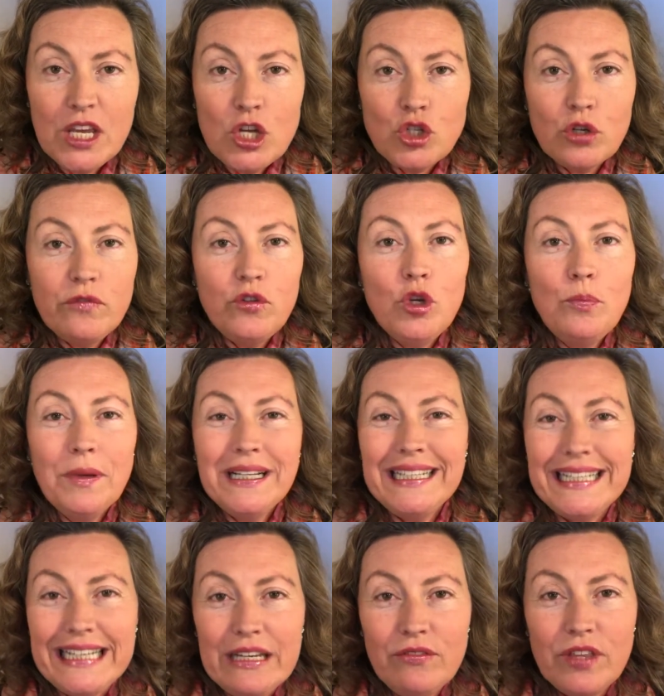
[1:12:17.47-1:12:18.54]
So if you
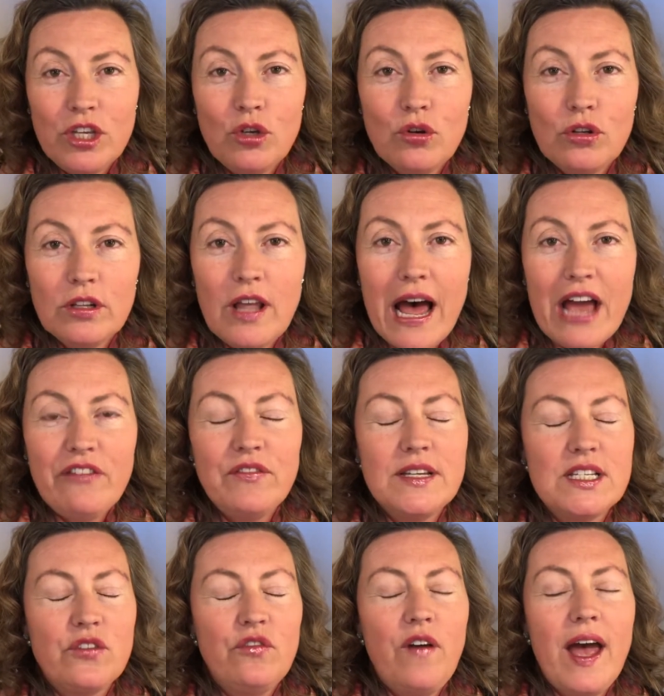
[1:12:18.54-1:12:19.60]
believe that your life
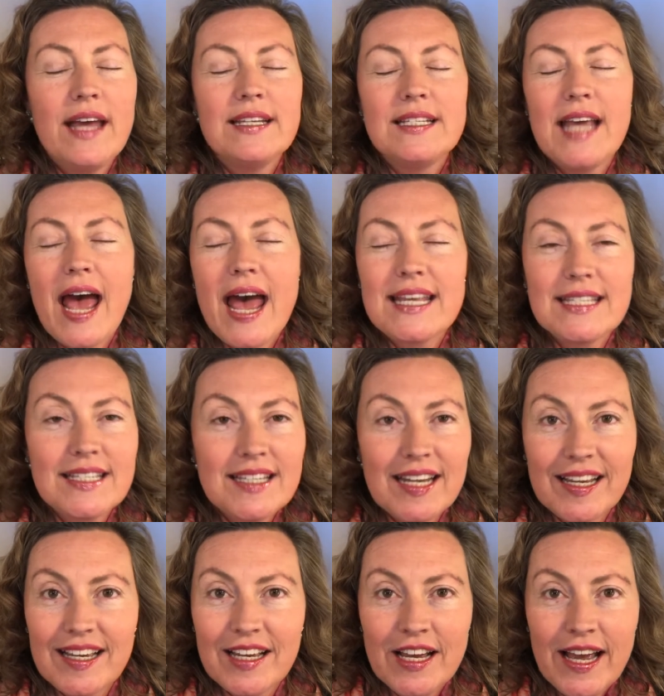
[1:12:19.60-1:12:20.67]
is
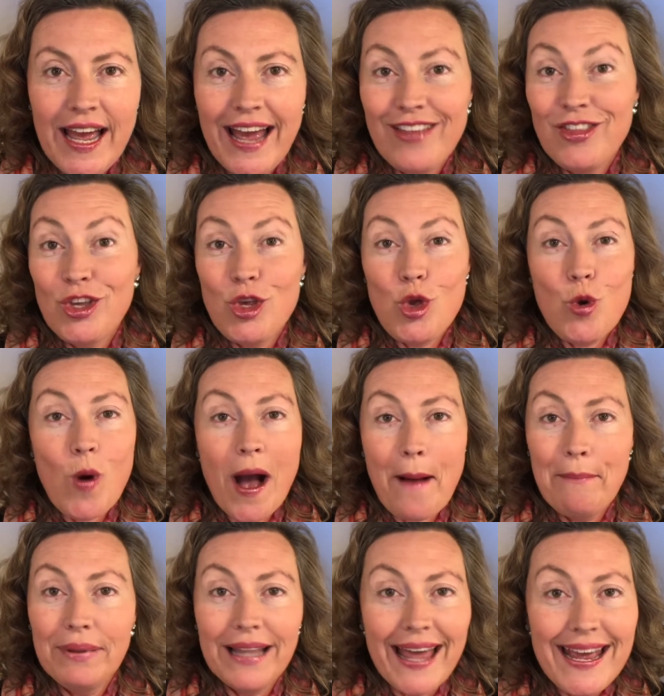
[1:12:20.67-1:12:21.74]
fantastic and that you
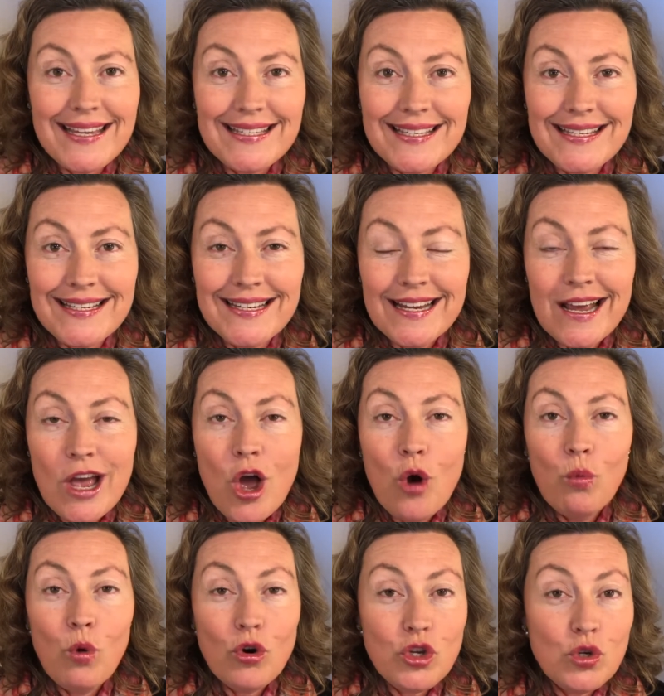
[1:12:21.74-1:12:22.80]
are blessed,
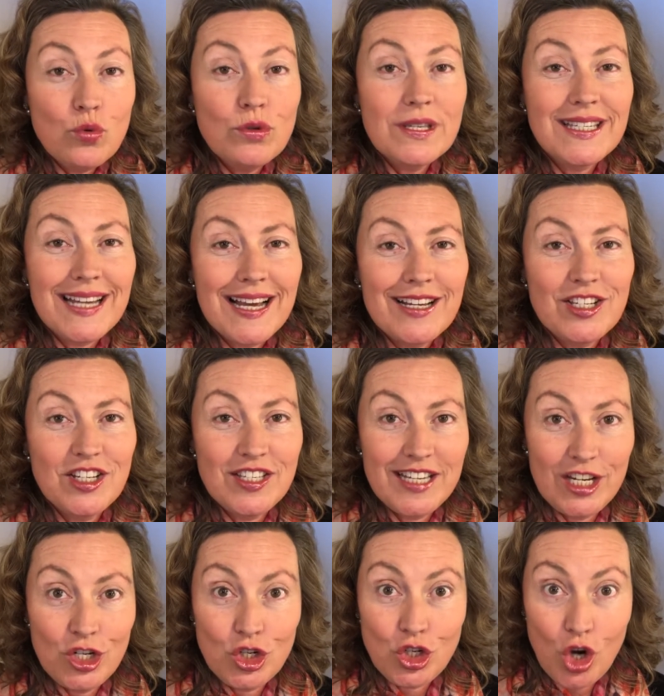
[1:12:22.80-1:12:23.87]
what you'll start to
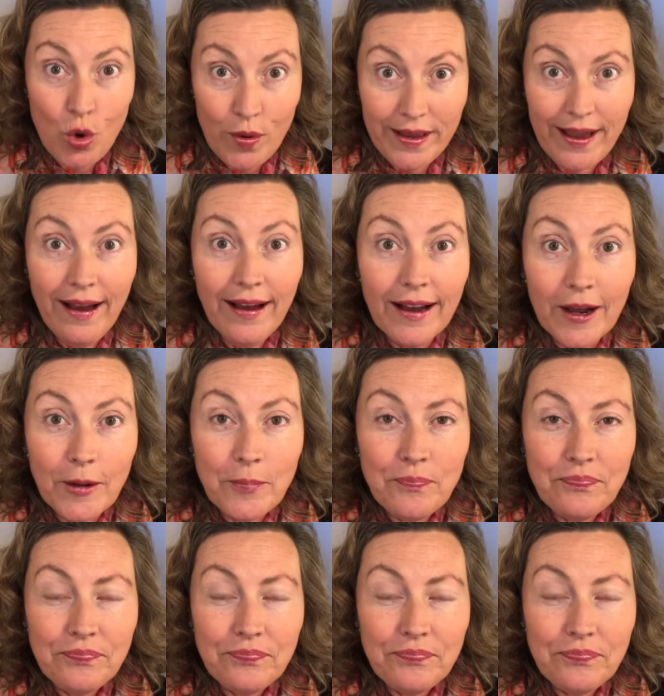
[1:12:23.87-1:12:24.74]
see showing up